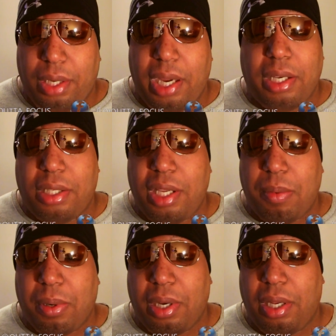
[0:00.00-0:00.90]
in
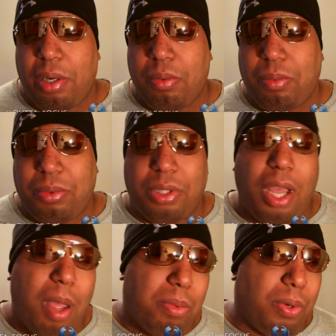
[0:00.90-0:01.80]
December. And a little
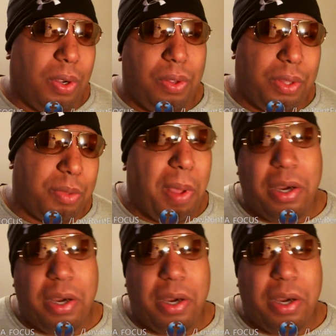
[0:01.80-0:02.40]
job growth is